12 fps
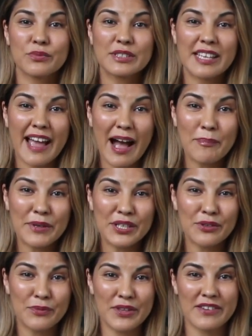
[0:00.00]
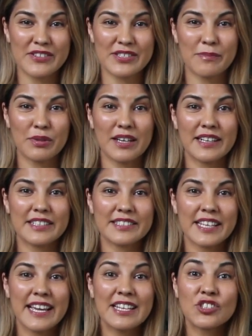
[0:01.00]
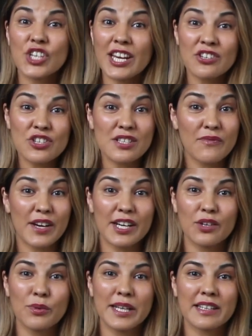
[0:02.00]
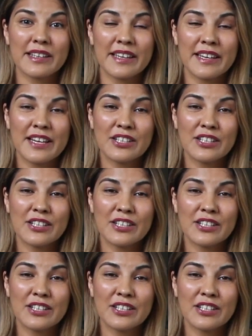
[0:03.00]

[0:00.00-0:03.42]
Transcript: what's happening with your suppliers, changes very quickly.